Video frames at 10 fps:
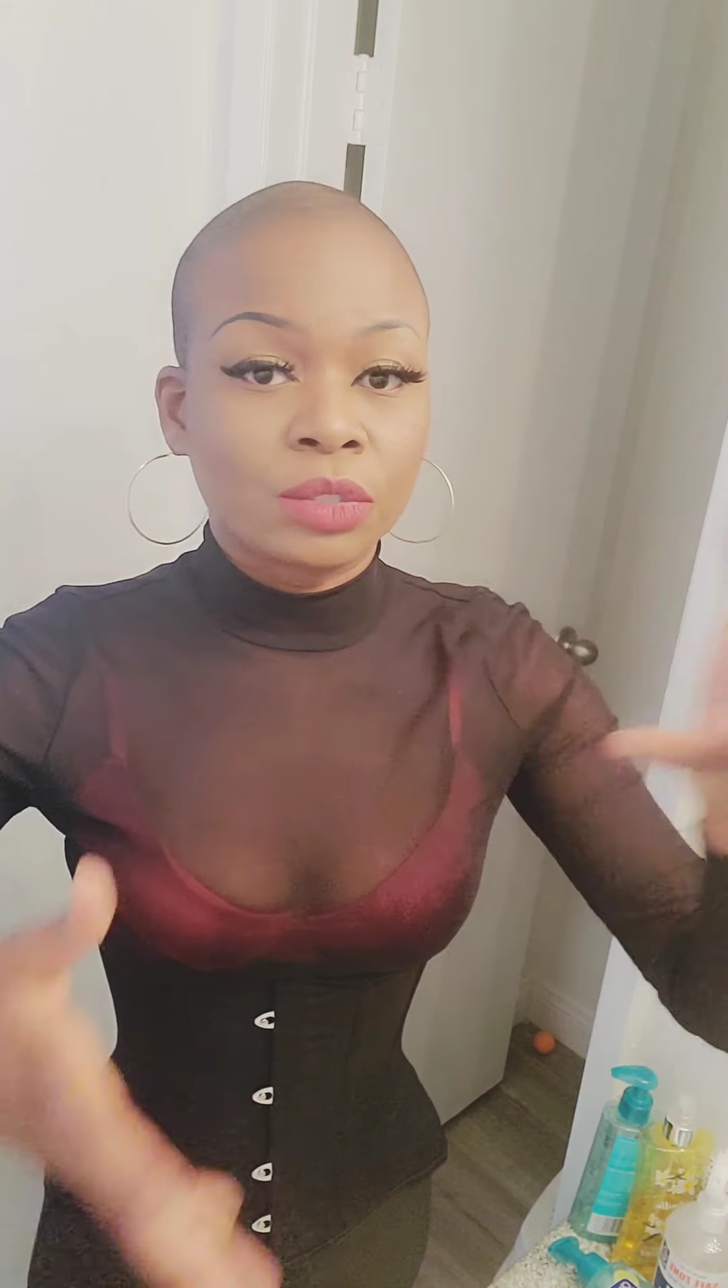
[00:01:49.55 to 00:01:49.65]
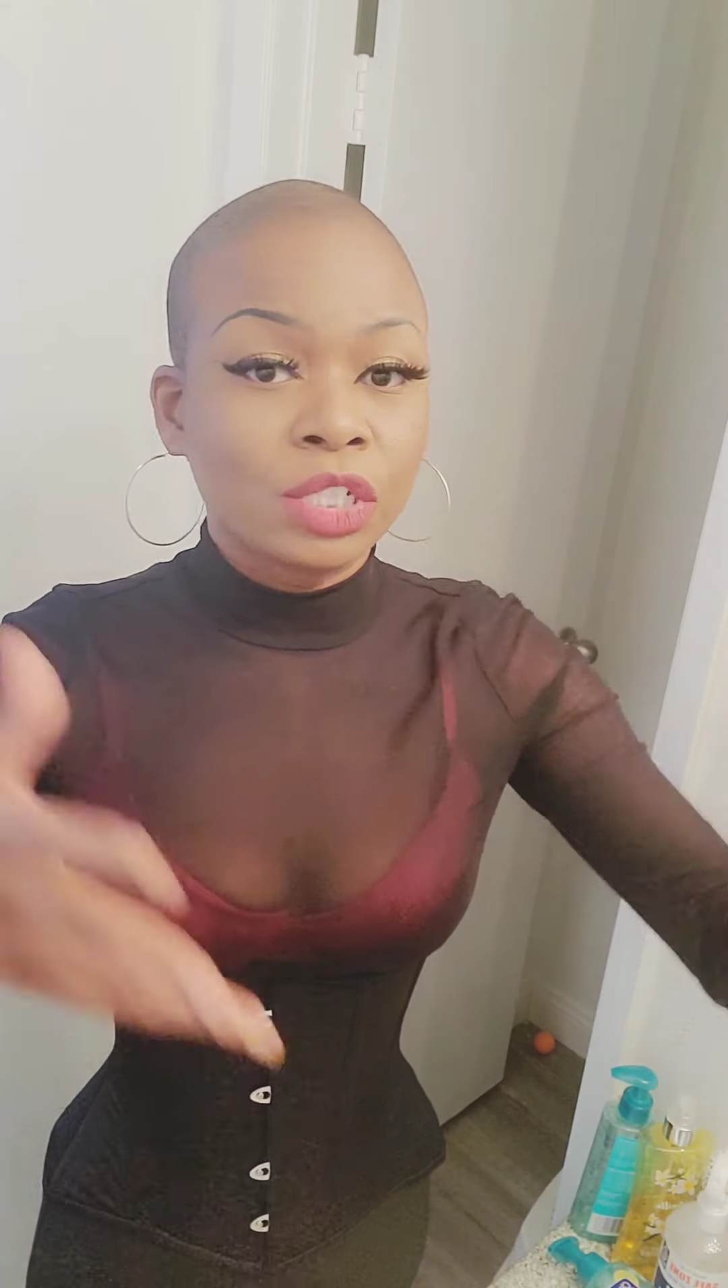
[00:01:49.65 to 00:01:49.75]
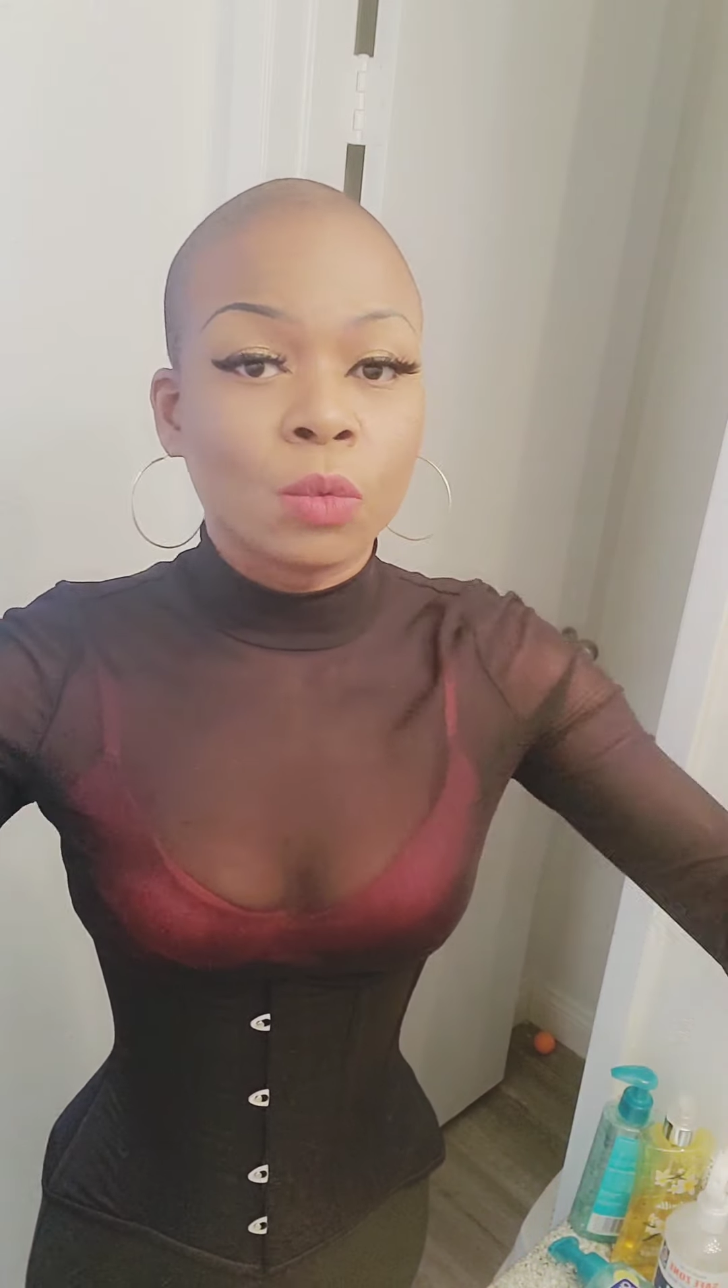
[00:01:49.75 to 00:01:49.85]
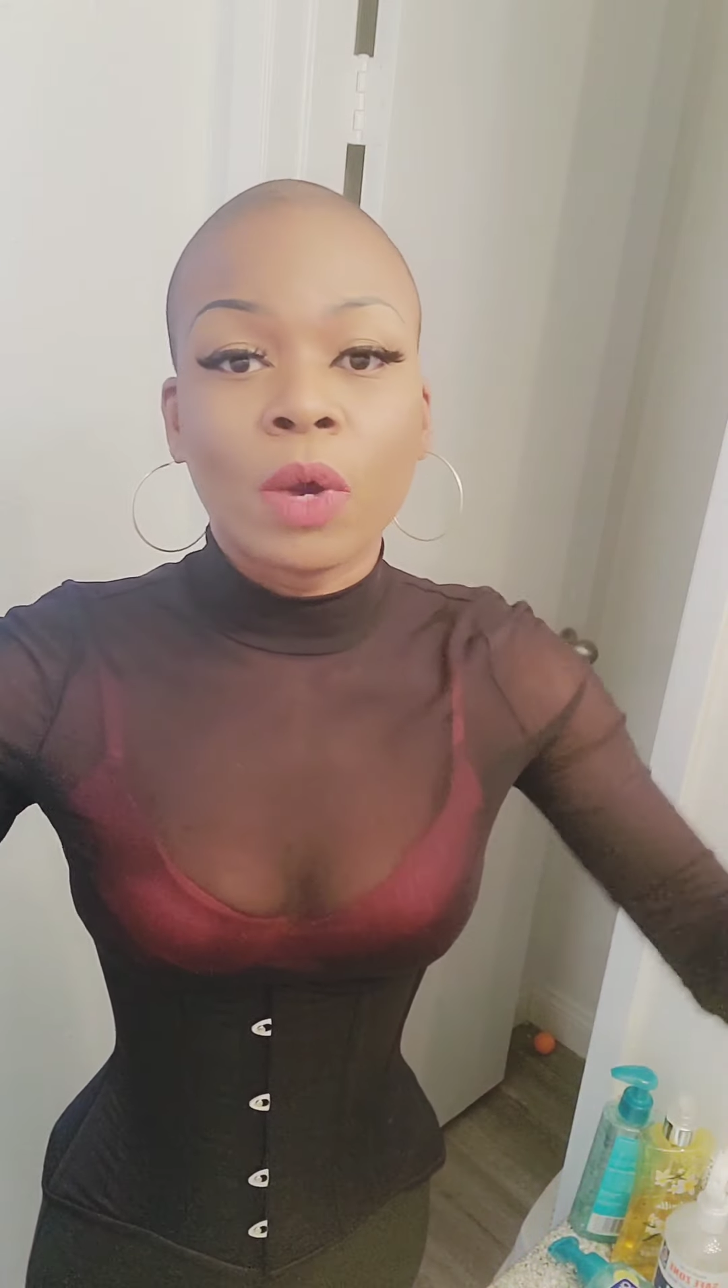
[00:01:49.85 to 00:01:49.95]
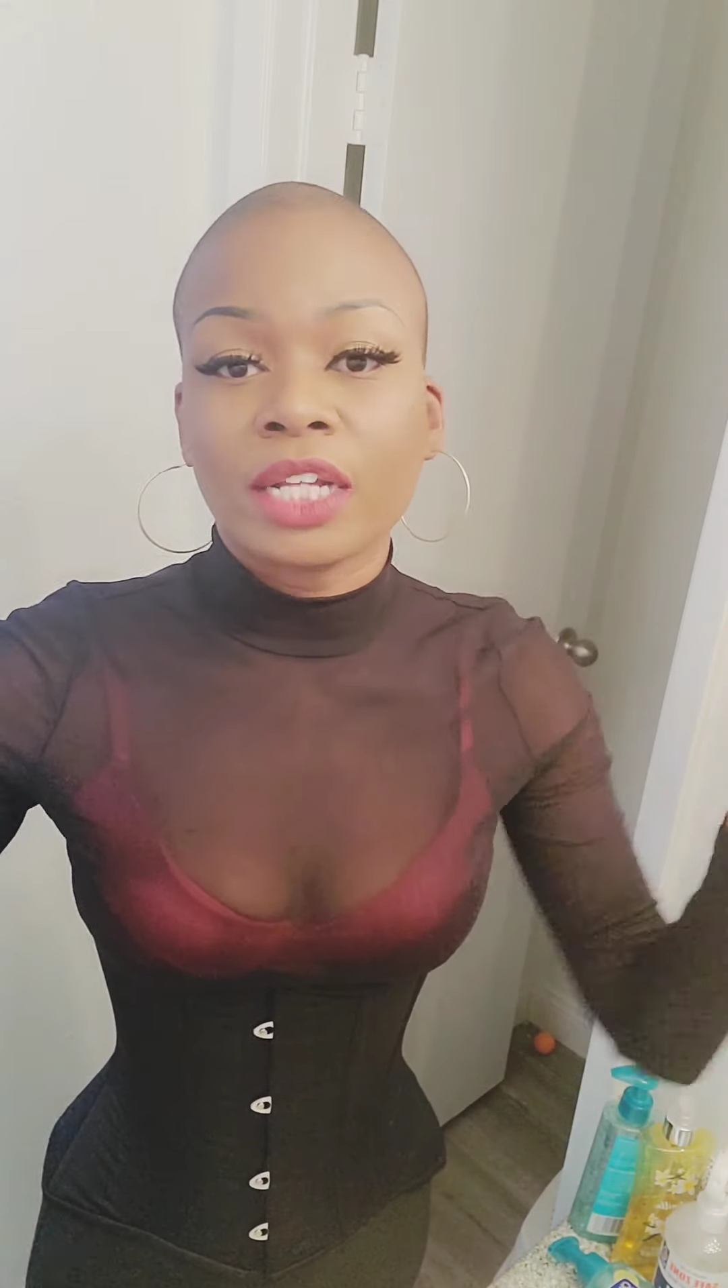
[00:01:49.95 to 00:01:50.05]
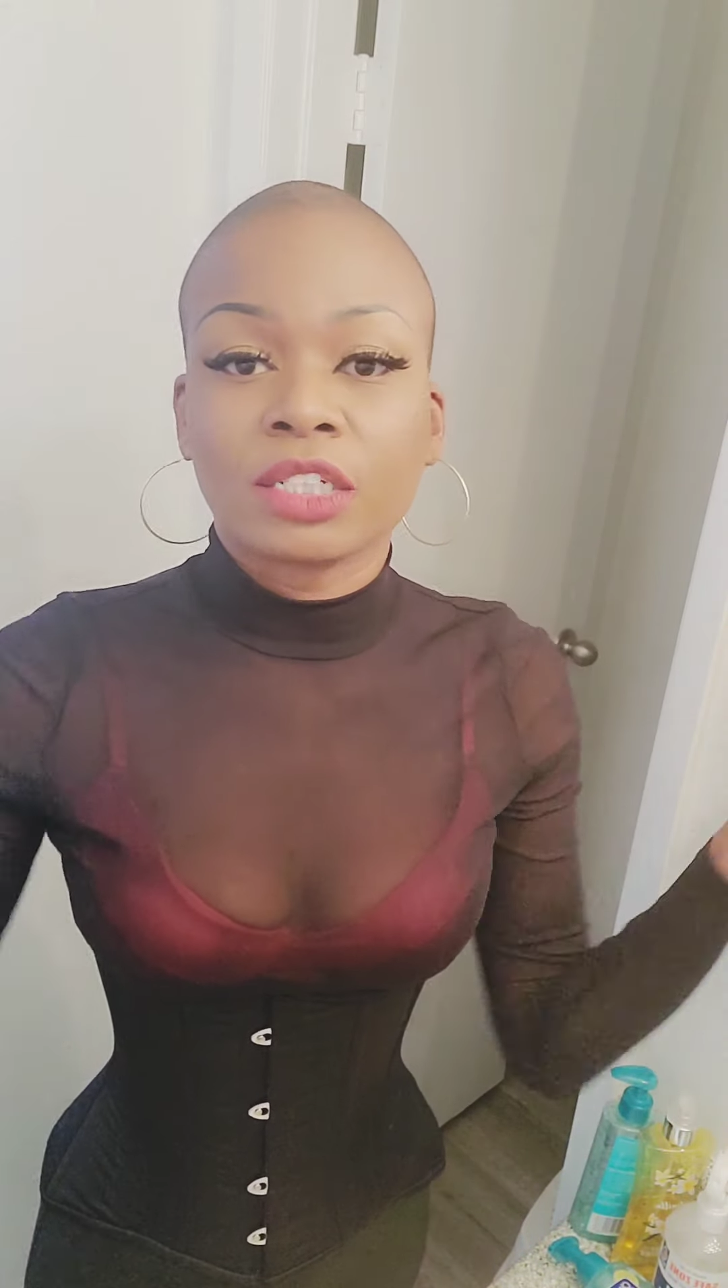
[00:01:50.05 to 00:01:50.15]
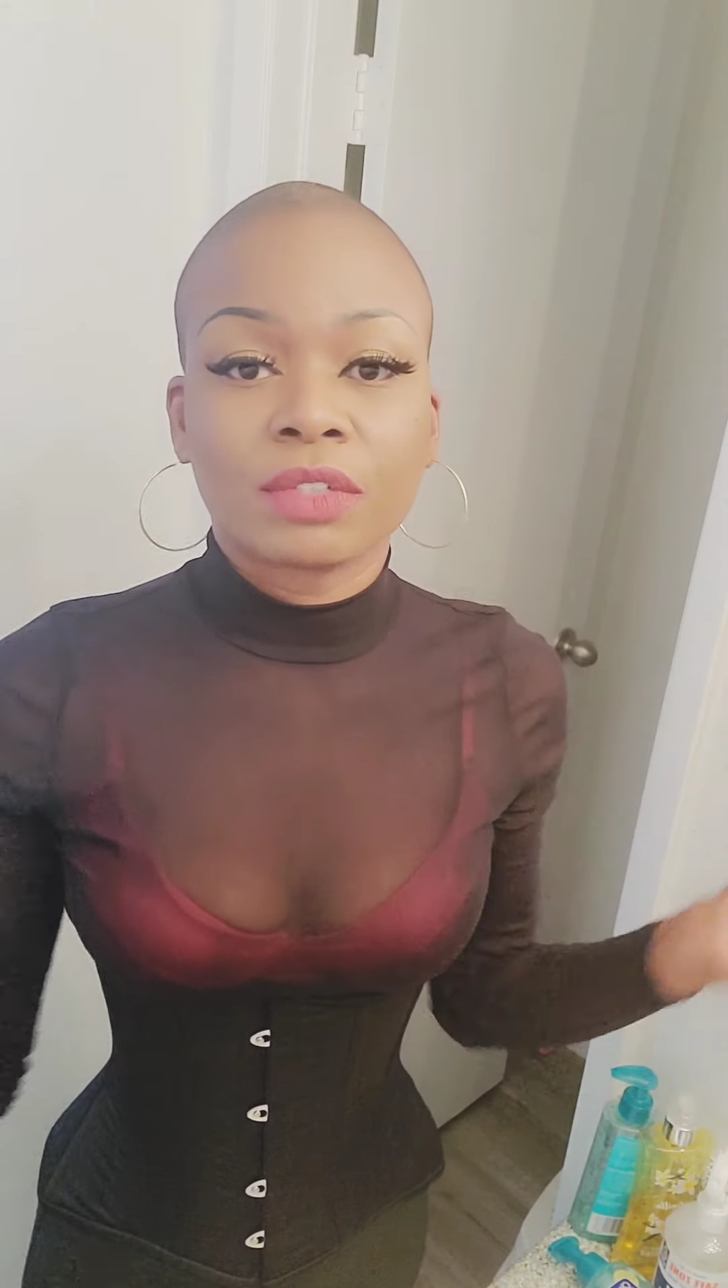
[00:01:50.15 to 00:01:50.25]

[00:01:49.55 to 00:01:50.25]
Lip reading: so he could watch